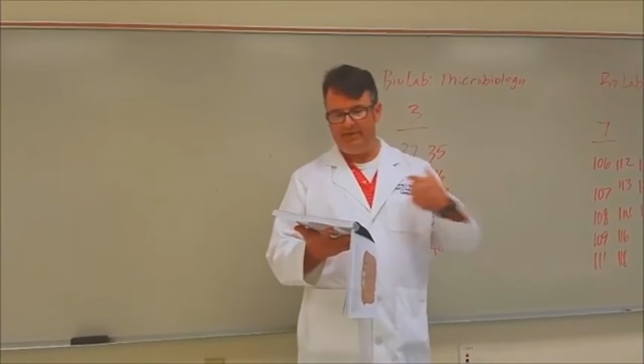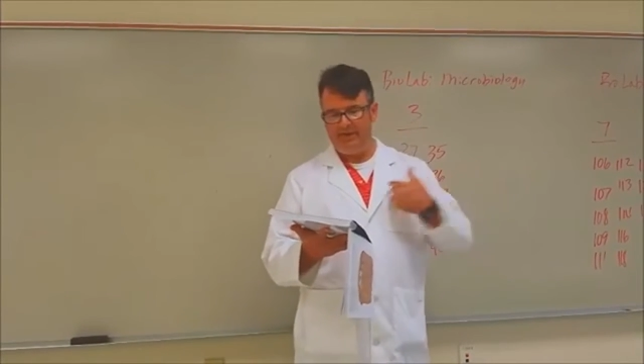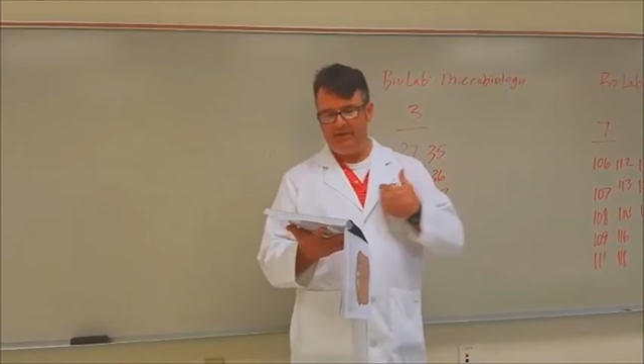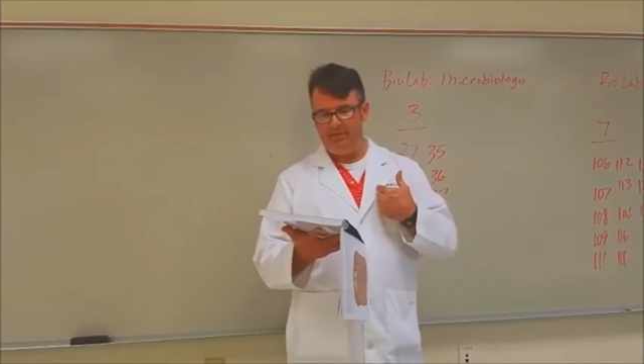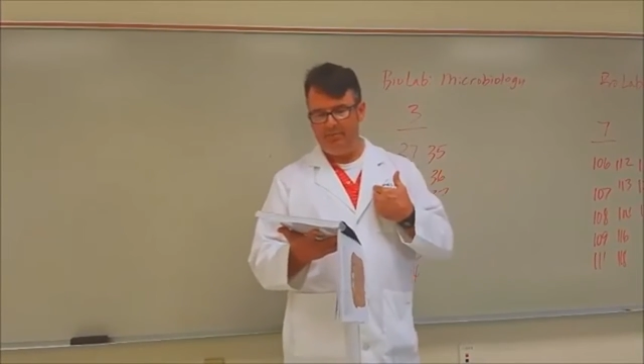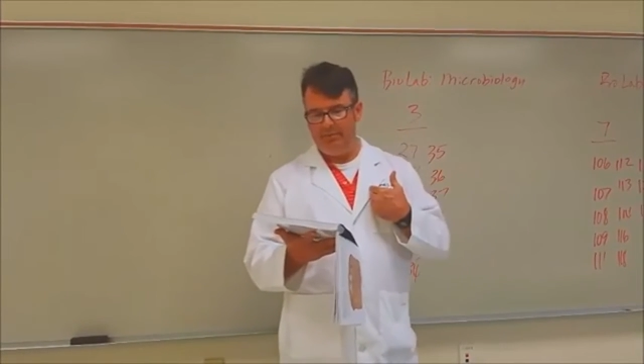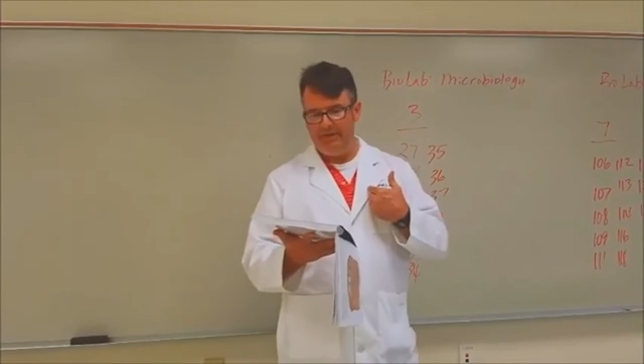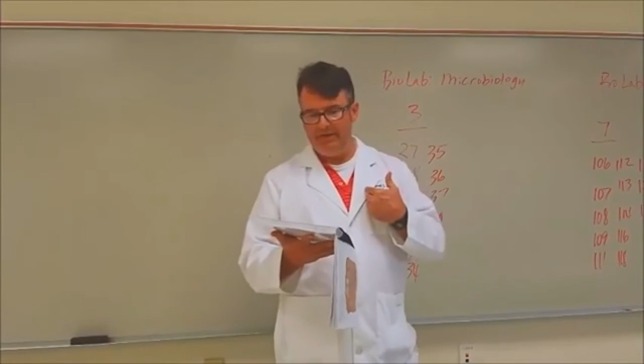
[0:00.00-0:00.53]
That
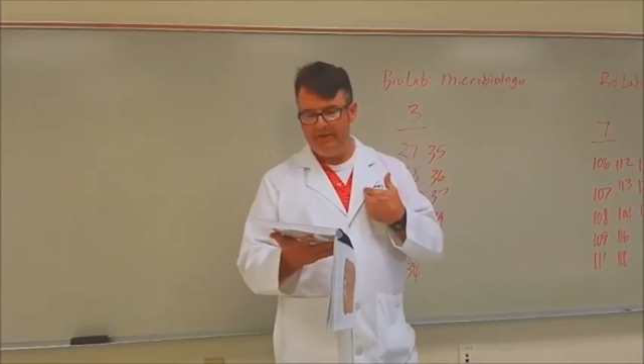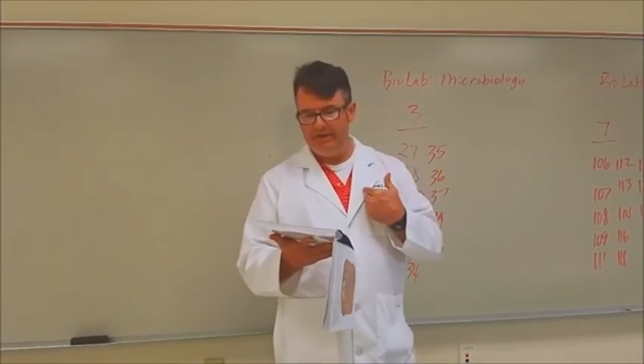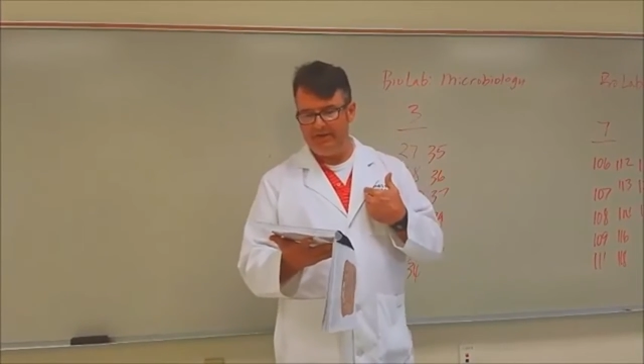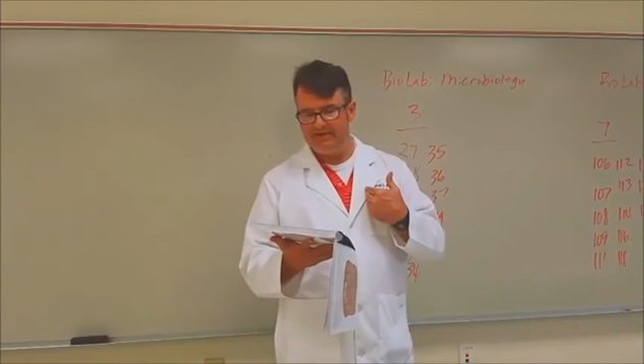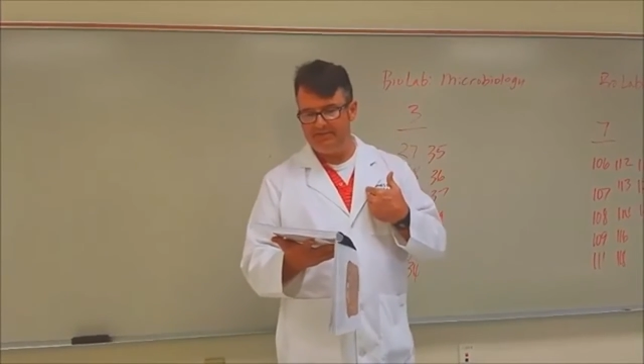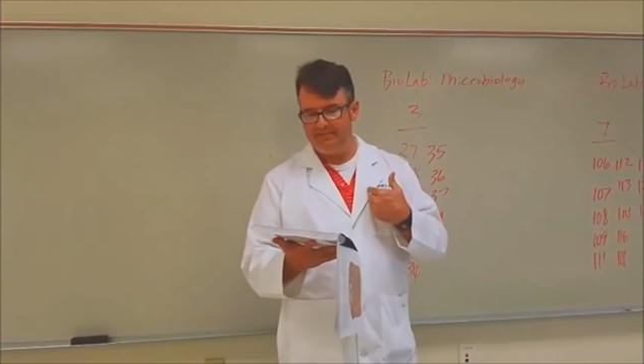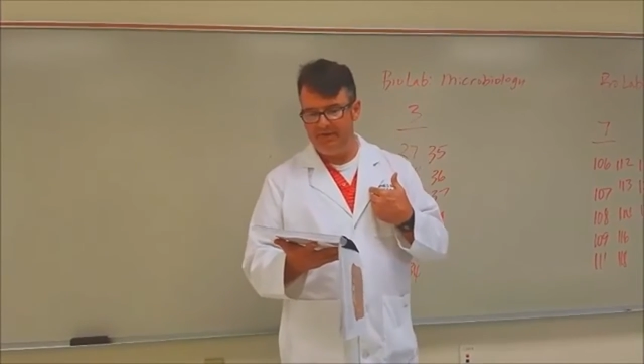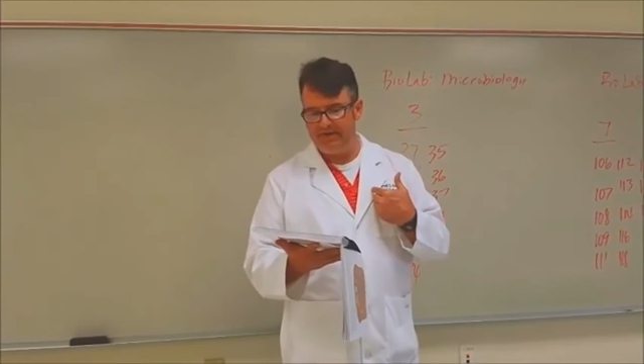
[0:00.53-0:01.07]
would be
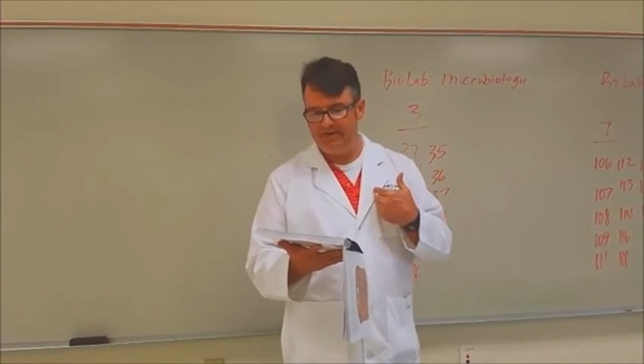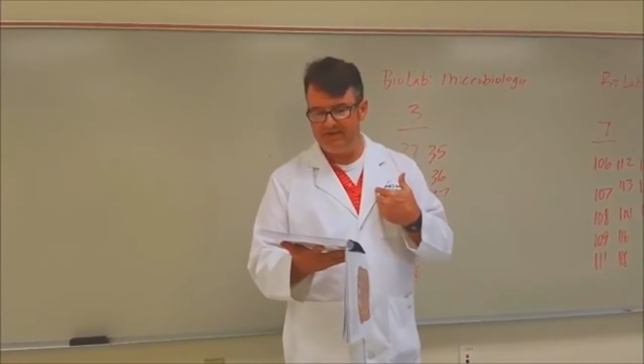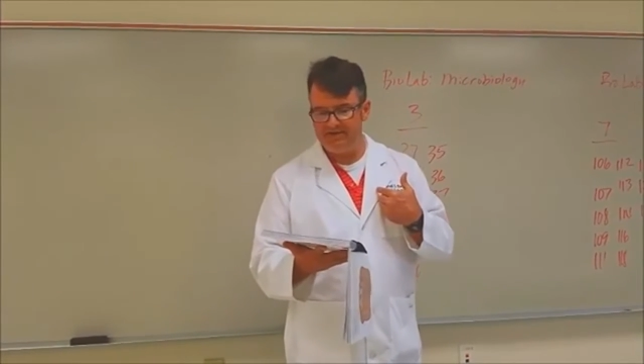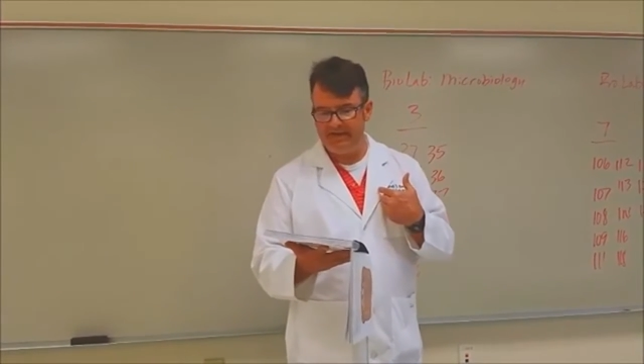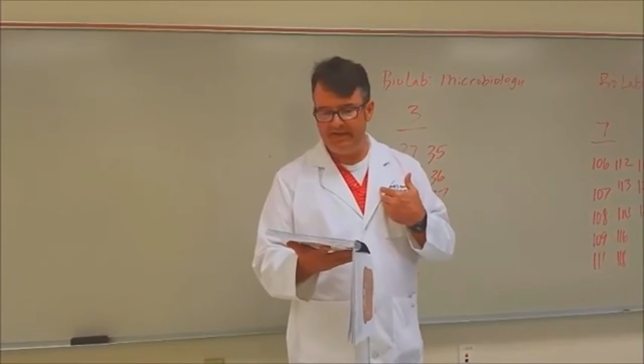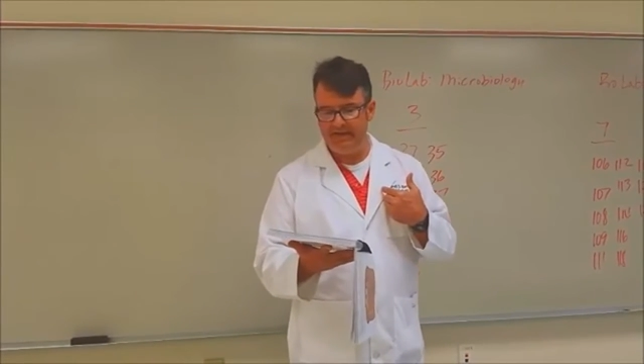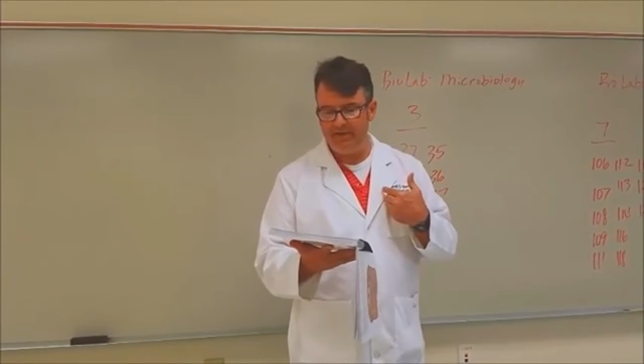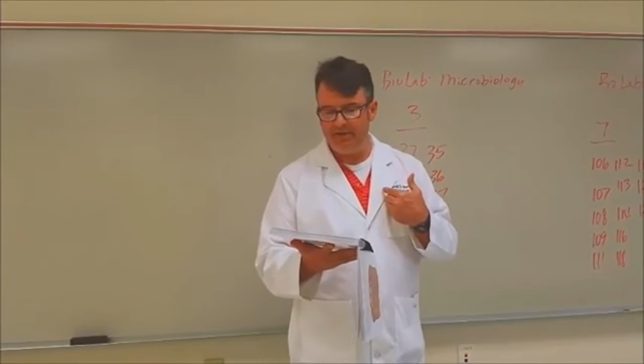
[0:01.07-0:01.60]
us, because
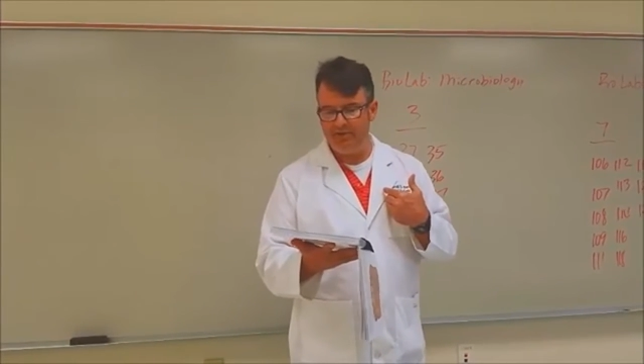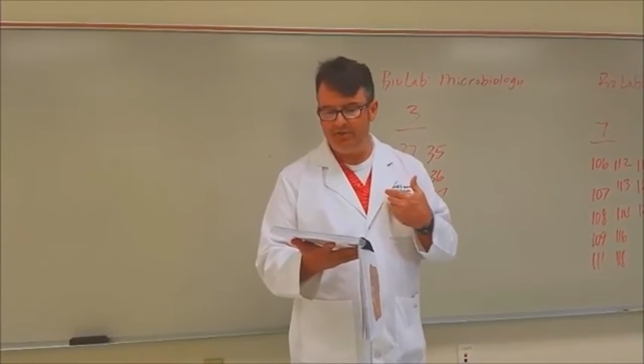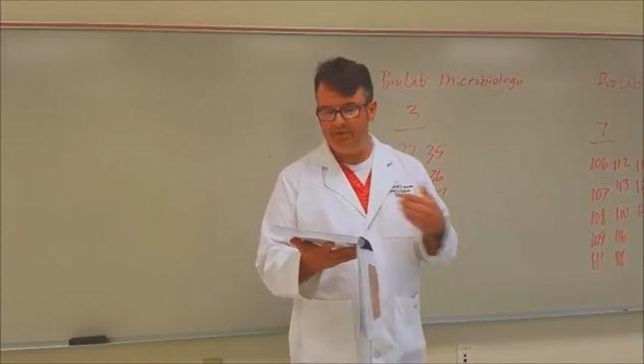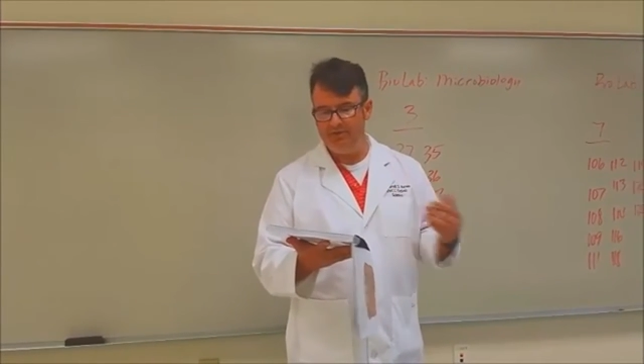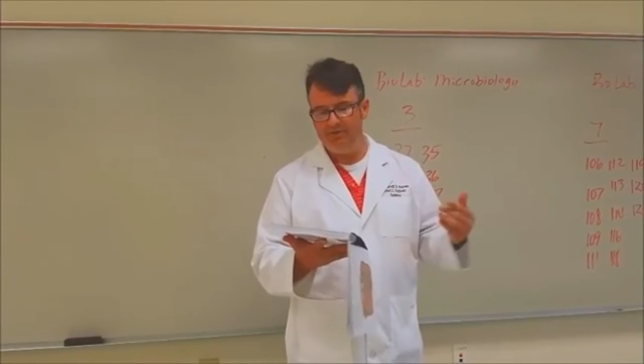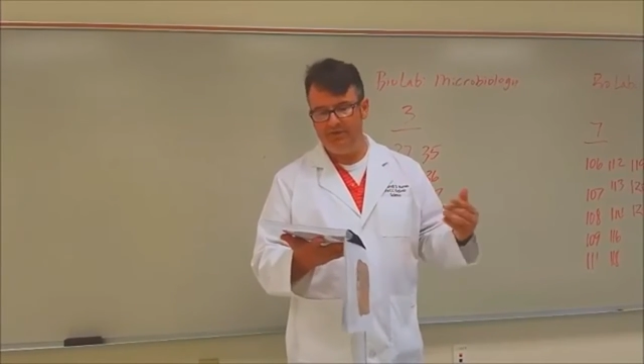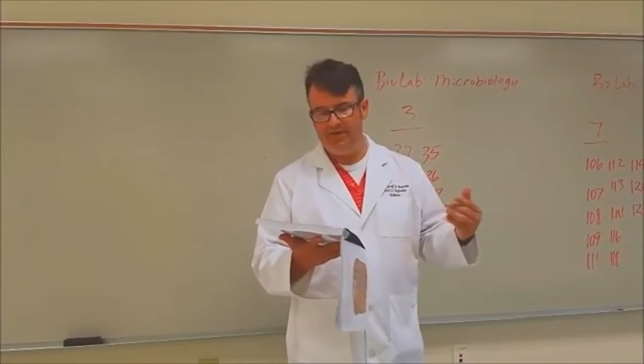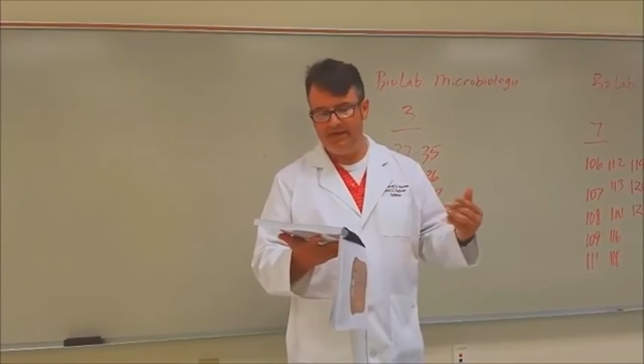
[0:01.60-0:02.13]
they
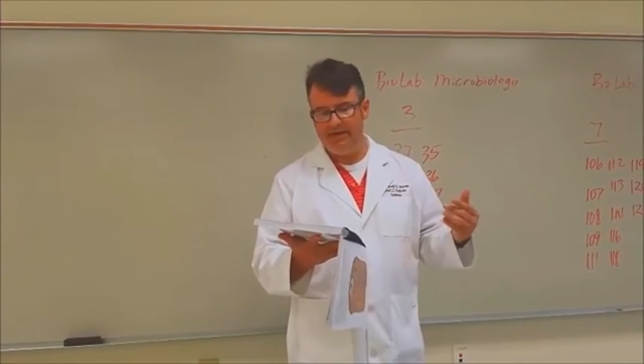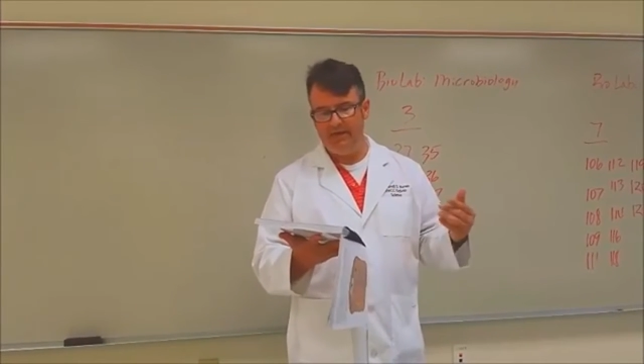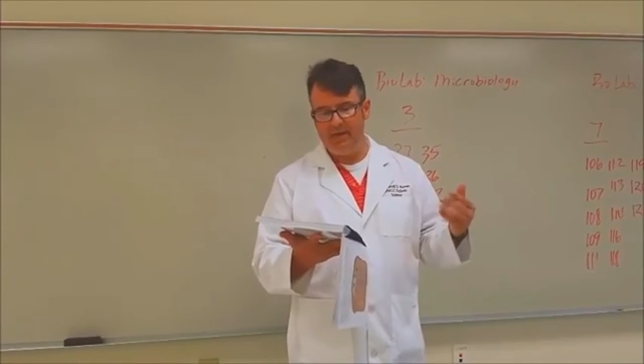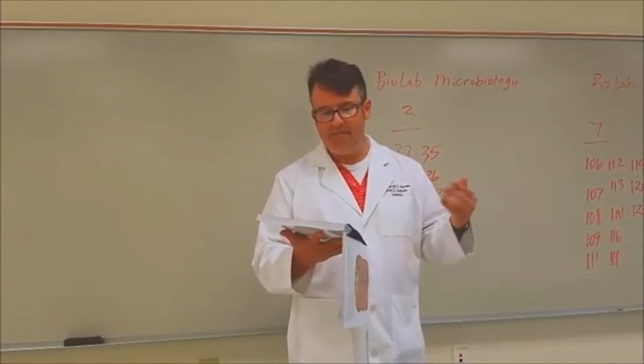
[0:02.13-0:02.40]
include the